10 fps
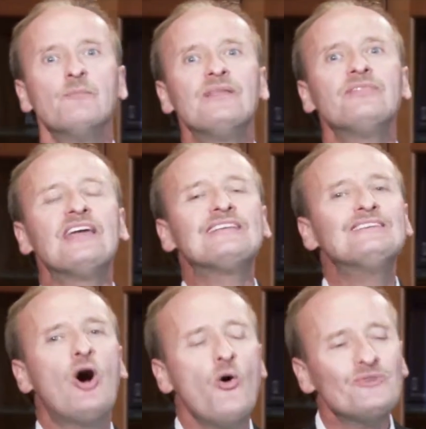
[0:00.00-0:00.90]
But they
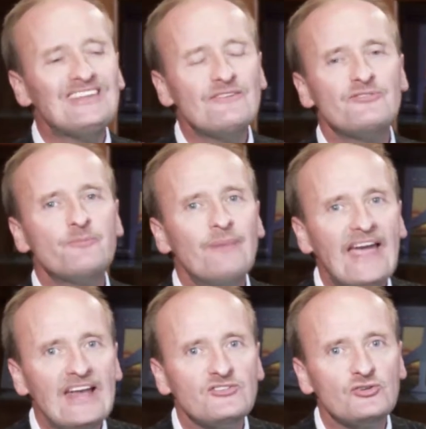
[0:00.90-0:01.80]
don't give the
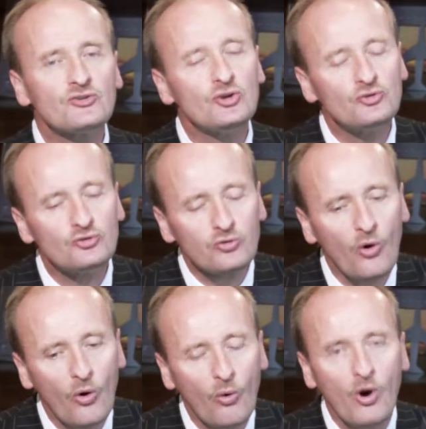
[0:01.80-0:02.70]
patient
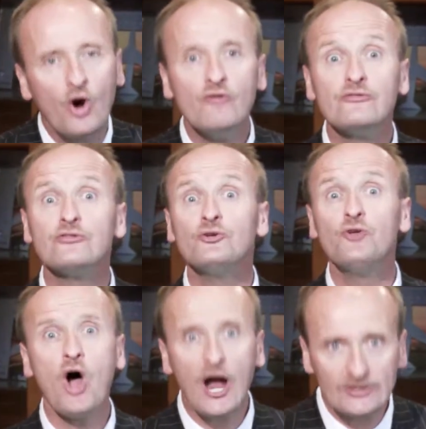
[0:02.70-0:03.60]
control over the
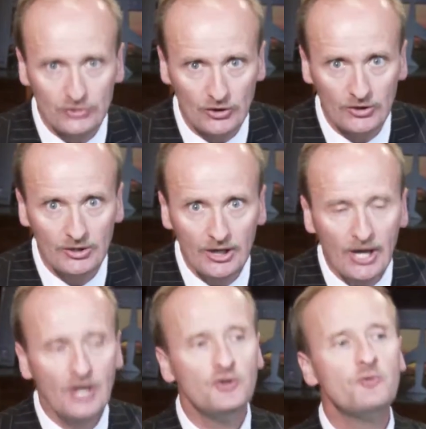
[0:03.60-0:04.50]
doctor.
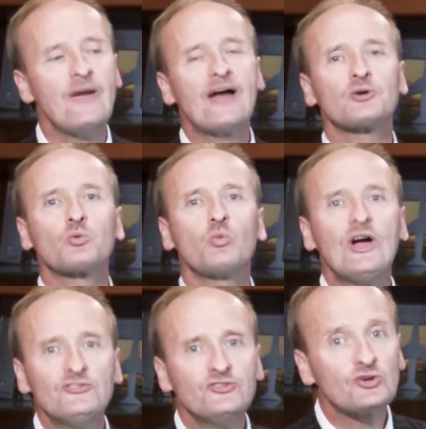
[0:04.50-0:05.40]
No matter
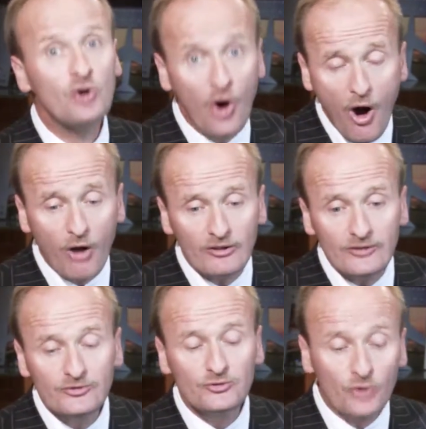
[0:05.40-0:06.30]
what you call
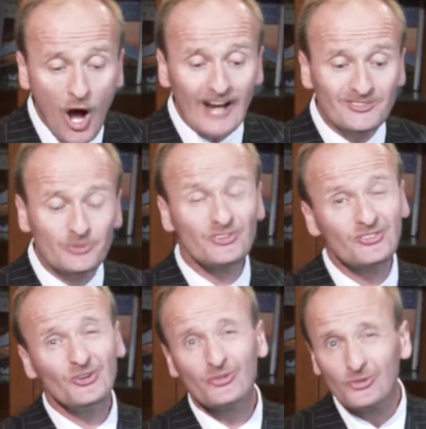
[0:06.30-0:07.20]
it, the doctor is
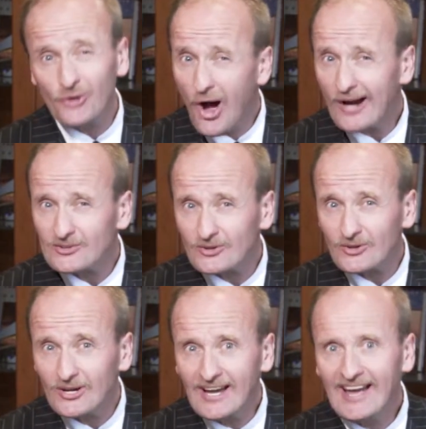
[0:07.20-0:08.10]
still the
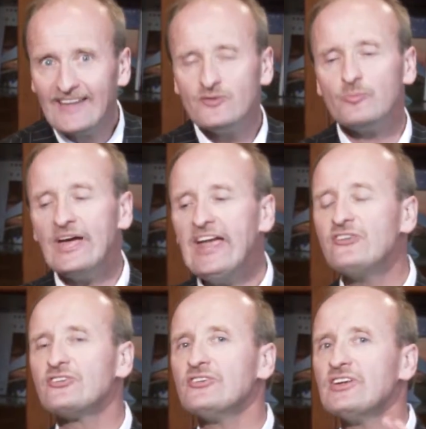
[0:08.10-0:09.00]
doctor and the
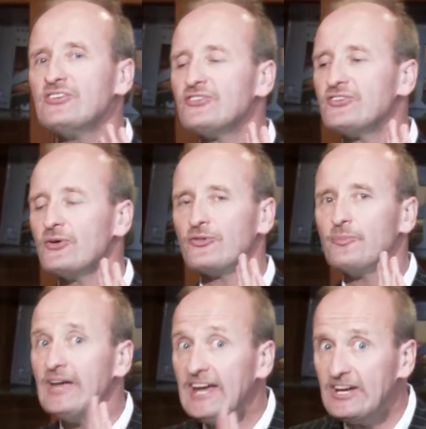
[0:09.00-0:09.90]
patient is still the
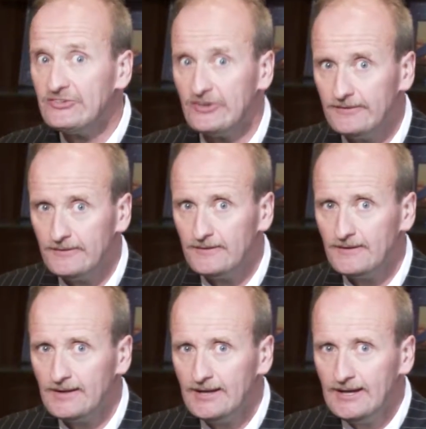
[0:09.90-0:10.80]
patient.
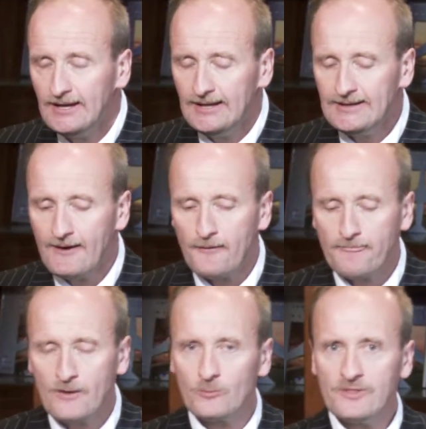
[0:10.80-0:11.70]

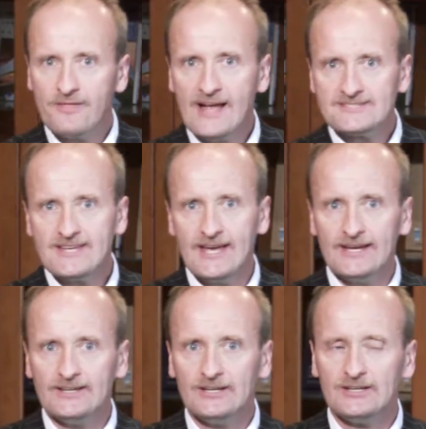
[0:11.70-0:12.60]
Now, with that
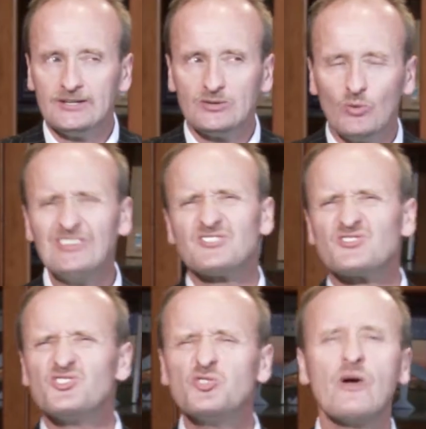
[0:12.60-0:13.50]
said, what
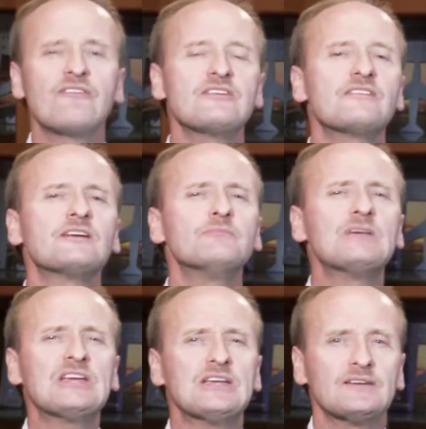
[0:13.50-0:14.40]
does do everything
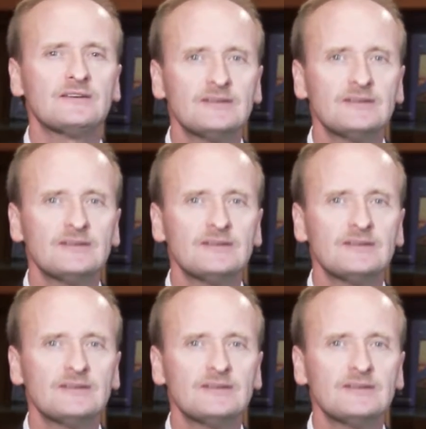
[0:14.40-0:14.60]
mean?